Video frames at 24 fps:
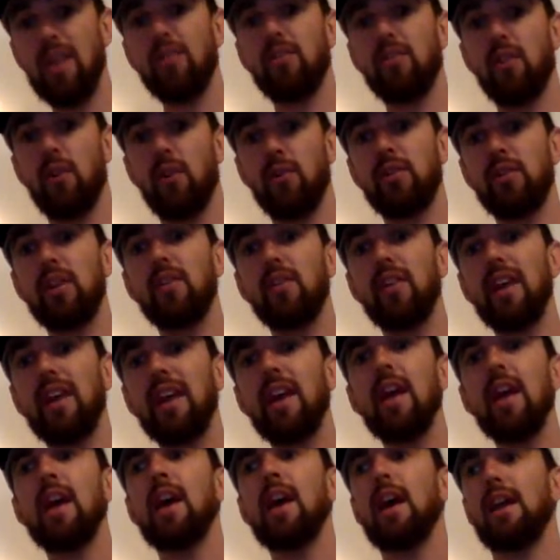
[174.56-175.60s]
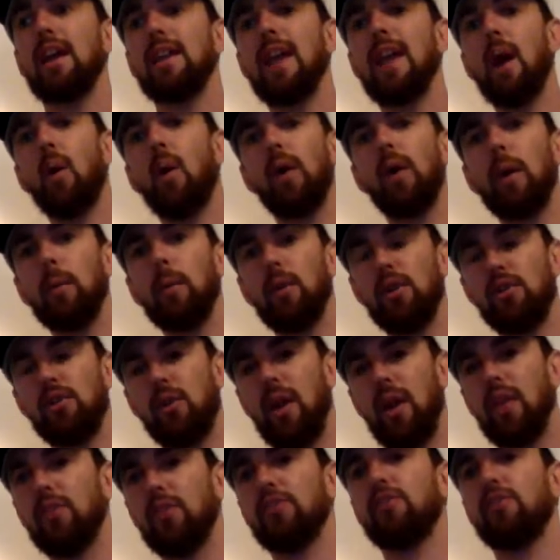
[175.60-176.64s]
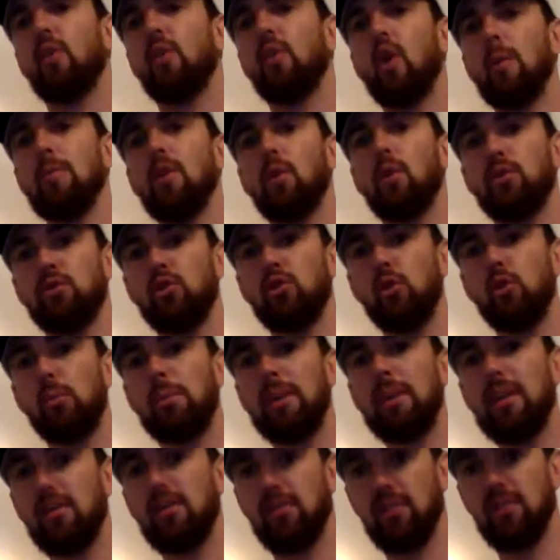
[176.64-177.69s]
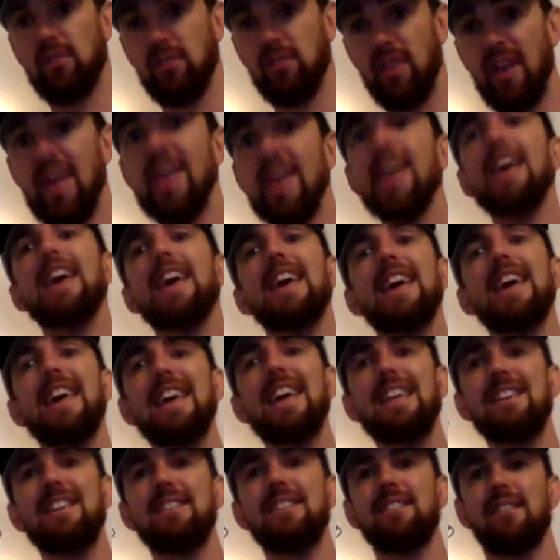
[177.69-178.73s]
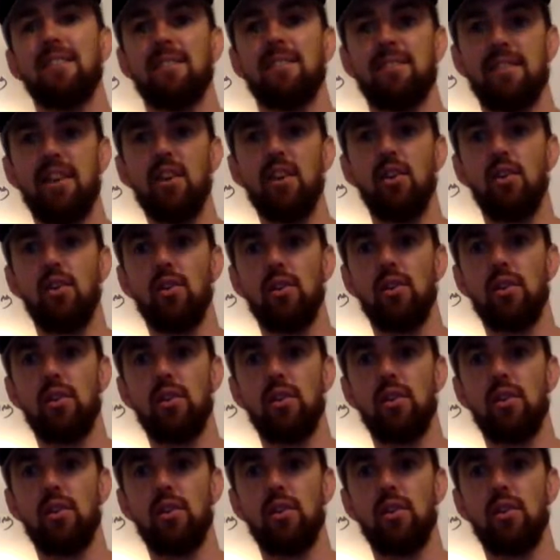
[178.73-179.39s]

their ceiling. Now we're able to transform those new pieces into skill.